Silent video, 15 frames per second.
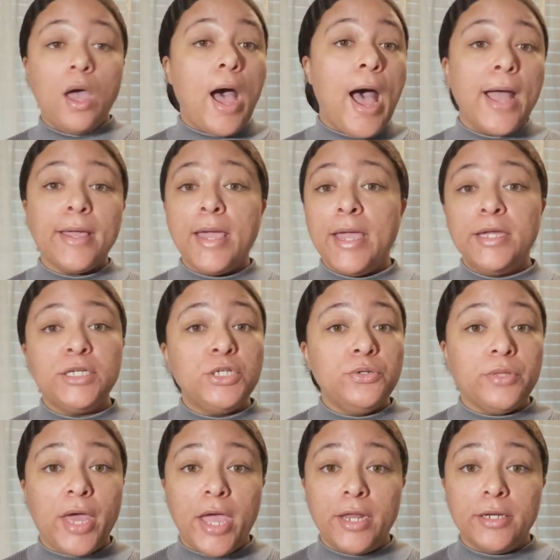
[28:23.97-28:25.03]
I can't
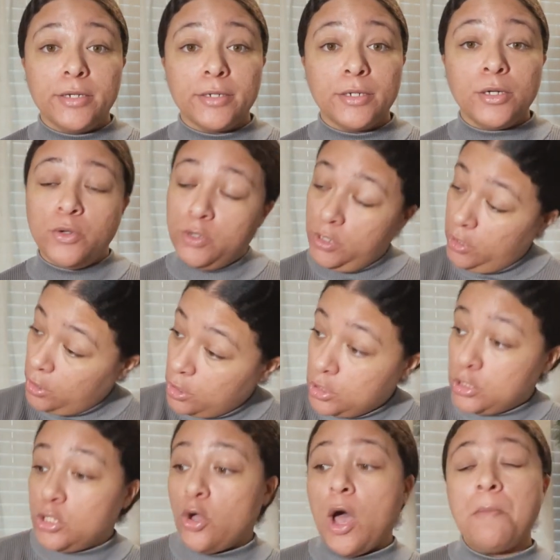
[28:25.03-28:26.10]
do that.
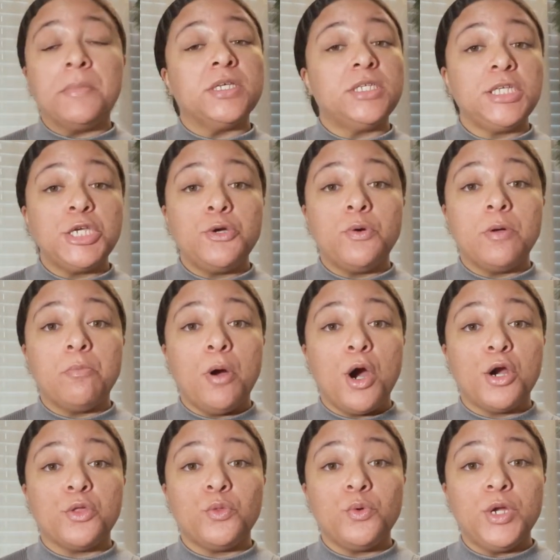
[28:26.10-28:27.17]
So I'm going to see you in
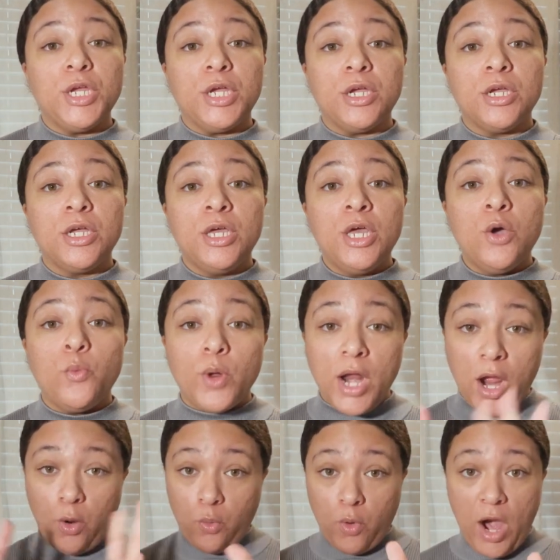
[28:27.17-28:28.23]
part three when
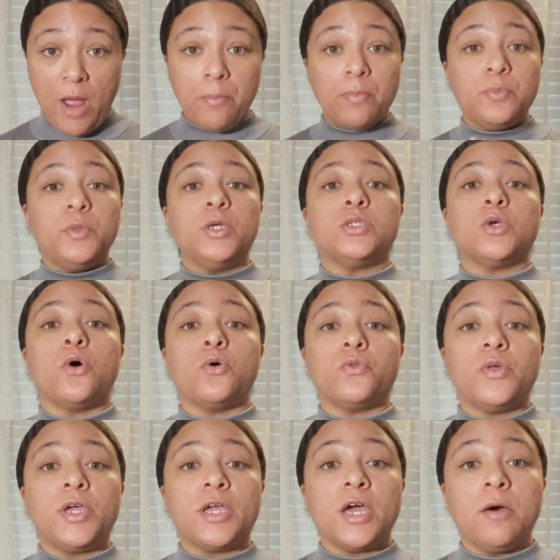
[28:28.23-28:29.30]
I wrap this whole
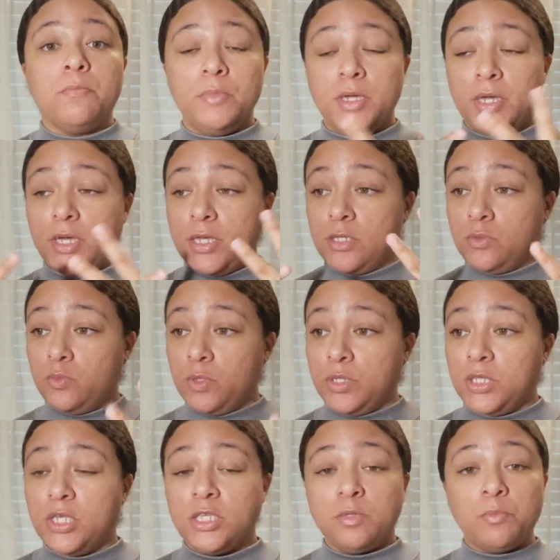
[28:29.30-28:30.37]
thing up because with
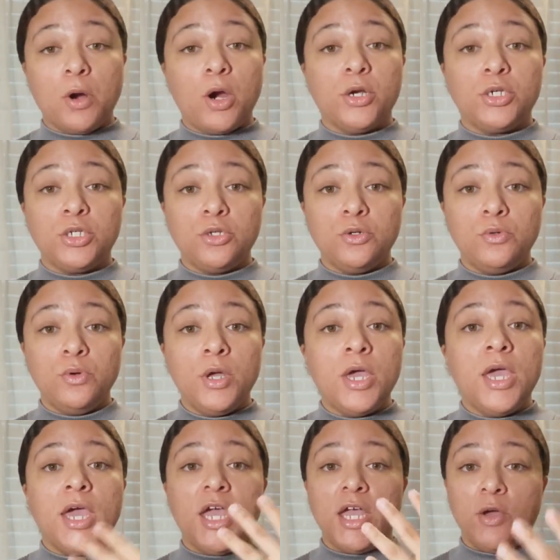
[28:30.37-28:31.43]
this part two,
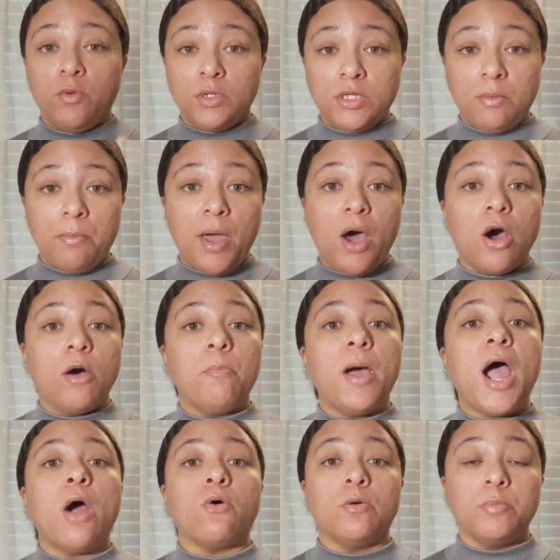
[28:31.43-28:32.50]
it was about a
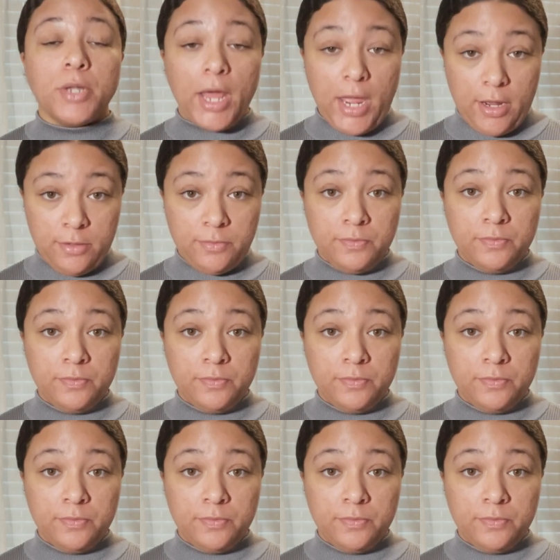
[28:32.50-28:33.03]
power play